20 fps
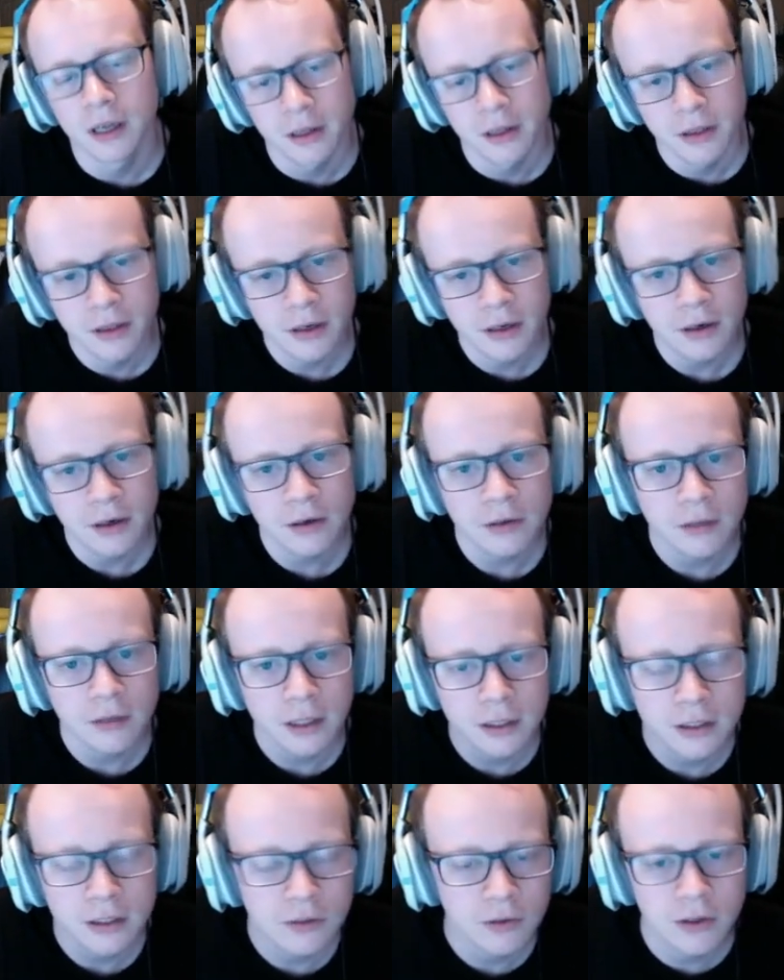There are
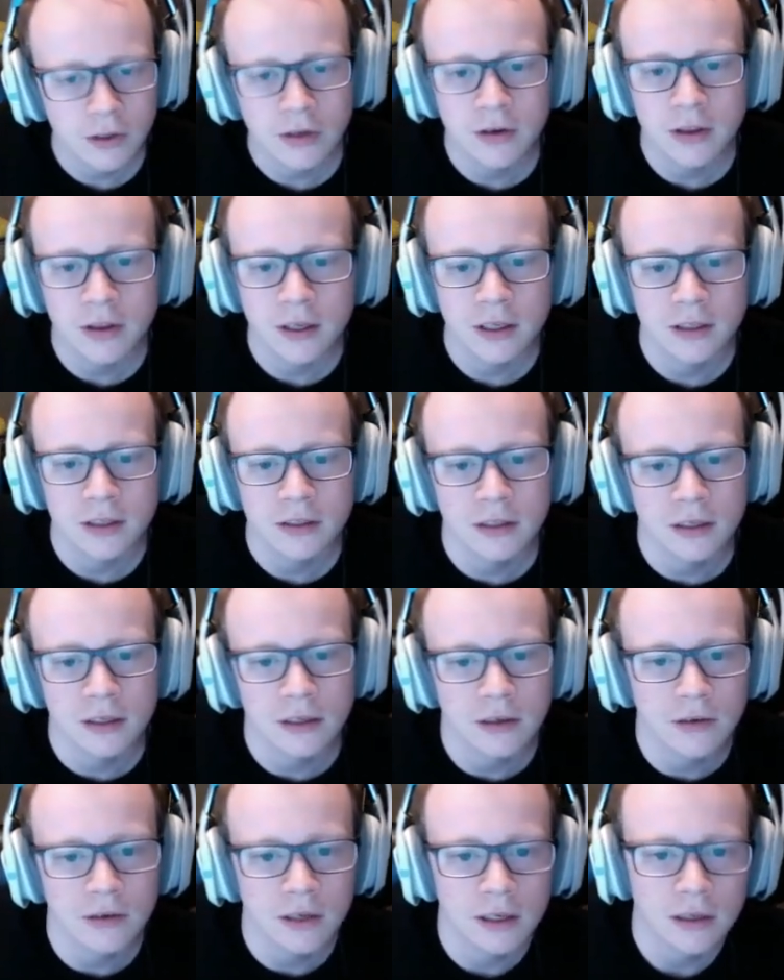lots of other things that
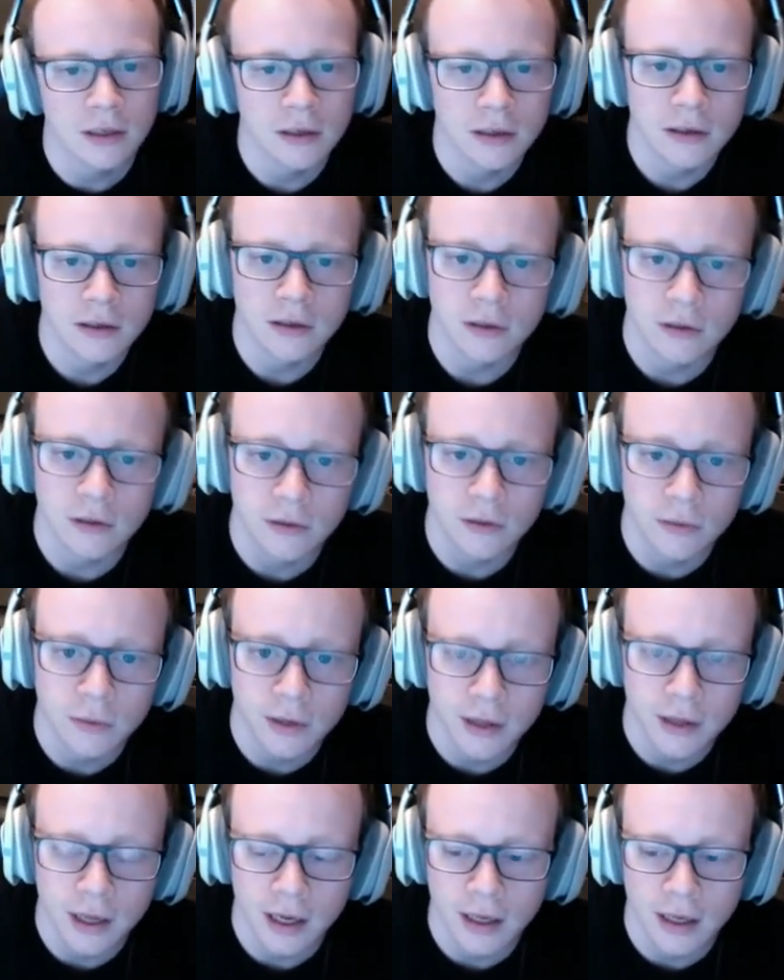you can do
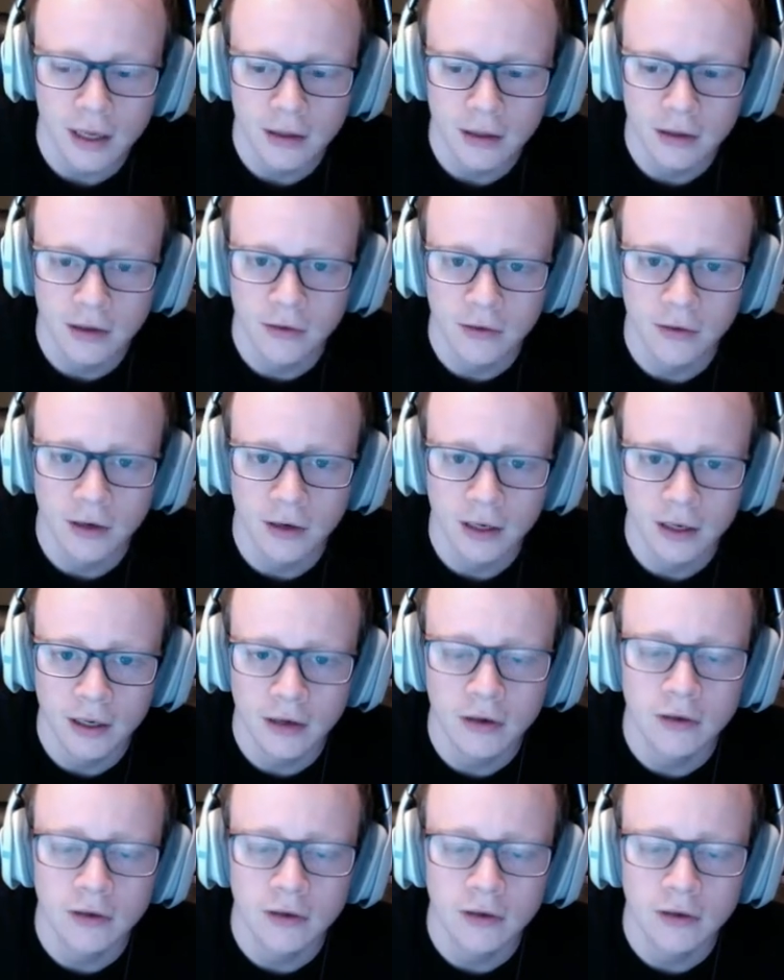with Ad Hunter, right?